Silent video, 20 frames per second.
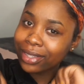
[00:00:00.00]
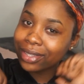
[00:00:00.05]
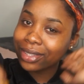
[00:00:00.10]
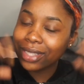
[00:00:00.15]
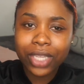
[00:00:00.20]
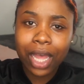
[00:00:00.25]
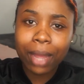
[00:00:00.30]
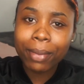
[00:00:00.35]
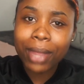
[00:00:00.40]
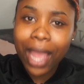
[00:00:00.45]

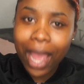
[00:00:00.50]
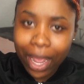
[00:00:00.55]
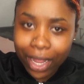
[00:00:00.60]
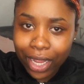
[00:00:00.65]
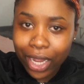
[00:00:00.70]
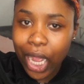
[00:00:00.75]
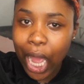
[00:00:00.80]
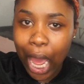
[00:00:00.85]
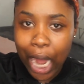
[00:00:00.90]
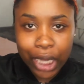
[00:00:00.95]
tell me how
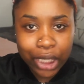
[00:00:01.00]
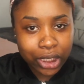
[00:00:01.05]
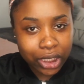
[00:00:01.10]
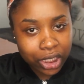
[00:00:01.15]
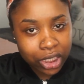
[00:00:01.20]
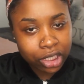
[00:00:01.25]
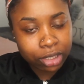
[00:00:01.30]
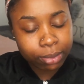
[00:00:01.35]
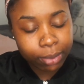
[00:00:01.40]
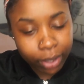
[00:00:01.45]
your college
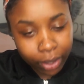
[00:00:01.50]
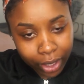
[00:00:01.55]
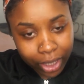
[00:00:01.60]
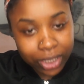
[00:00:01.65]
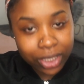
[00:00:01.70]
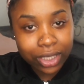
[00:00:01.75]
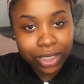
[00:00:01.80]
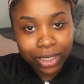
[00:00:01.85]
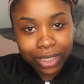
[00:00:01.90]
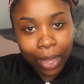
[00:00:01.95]

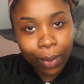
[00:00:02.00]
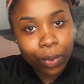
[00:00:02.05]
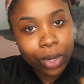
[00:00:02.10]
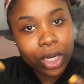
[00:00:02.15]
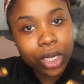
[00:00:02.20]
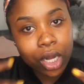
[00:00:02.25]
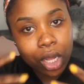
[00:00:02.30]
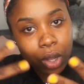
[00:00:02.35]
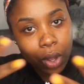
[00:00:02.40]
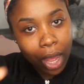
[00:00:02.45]
experience is i want
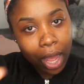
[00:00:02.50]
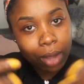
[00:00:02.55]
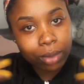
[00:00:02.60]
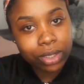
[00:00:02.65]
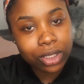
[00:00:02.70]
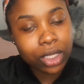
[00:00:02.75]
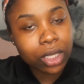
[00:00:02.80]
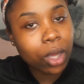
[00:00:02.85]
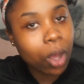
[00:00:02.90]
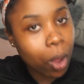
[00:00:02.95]
to know how
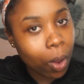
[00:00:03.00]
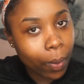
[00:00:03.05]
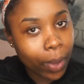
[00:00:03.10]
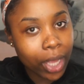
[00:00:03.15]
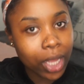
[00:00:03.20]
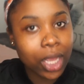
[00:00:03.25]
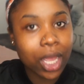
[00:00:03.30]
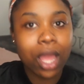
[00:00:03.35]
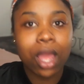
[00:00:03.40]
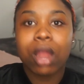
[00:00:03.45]
is it
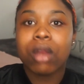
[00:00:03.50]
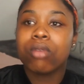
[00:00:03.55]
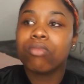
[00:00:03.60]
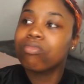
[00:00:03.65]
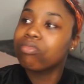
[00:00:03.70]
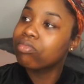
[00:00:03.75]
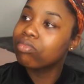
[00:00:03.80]
going and